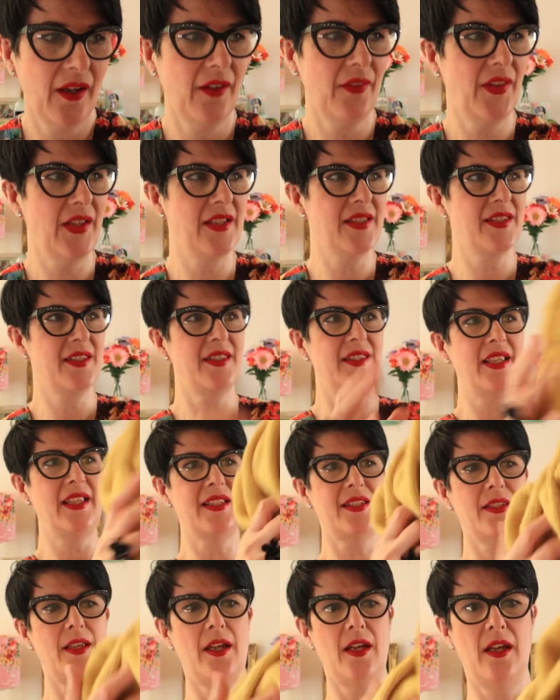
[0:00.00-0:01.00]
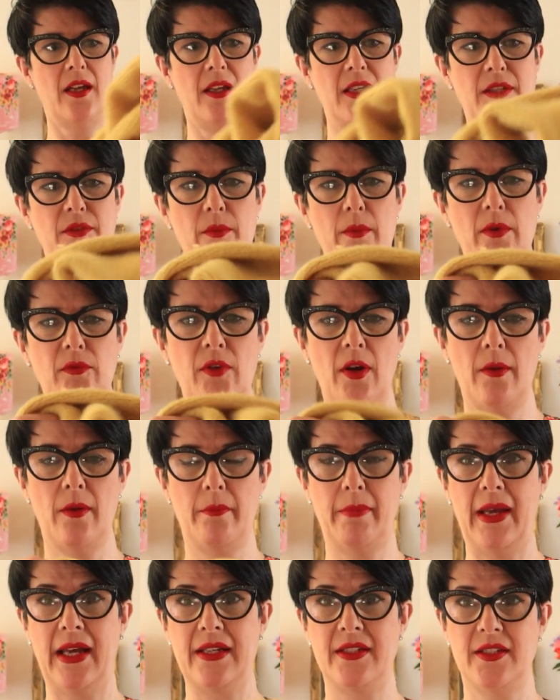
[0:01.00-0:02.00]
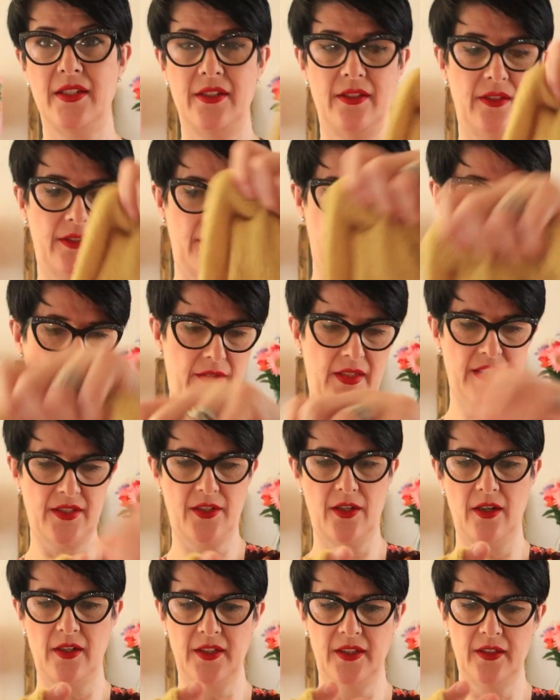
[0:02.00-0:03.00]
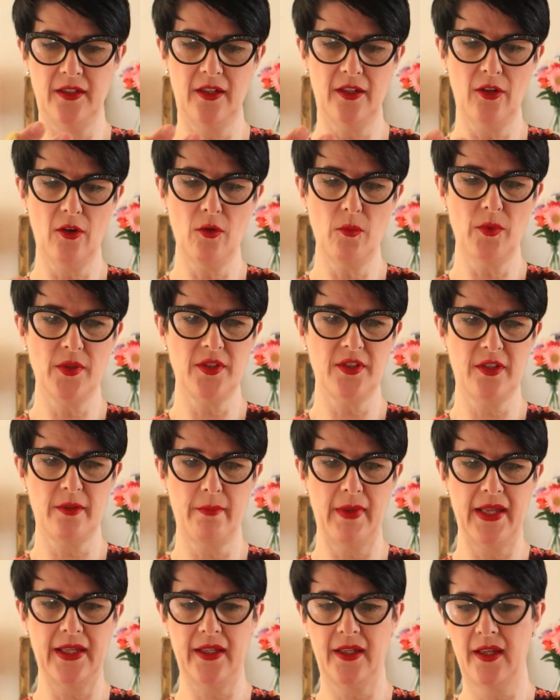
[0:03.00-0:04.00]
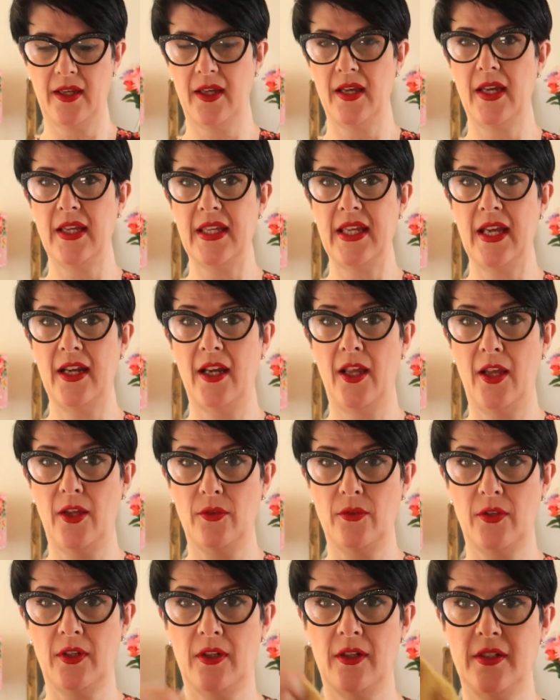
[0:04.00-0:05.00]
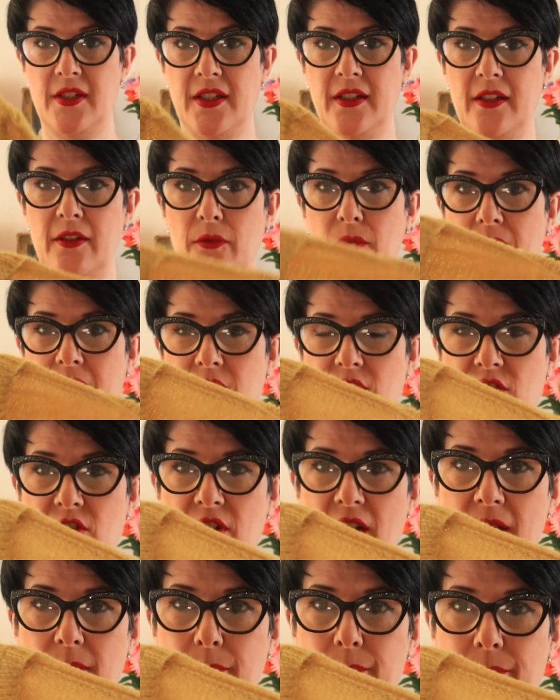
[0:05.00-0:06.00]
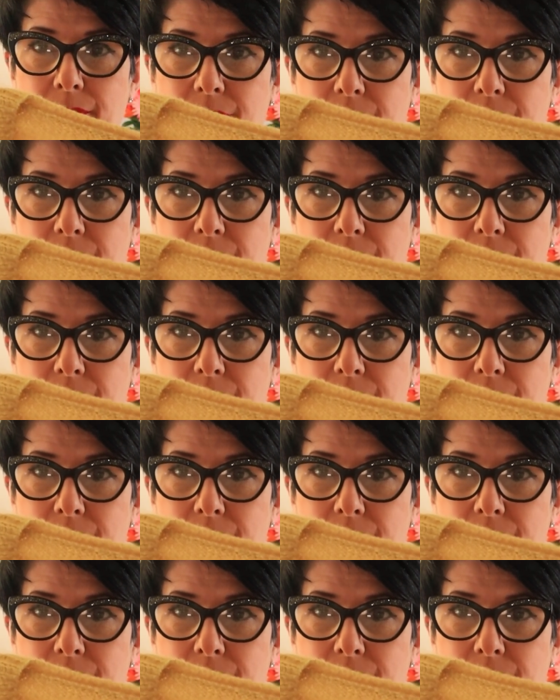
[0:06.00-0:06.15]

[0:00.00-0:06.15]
this is from a Rowan pattern, this cardigan. I'd long wanted to make a yellow cardigan, of which I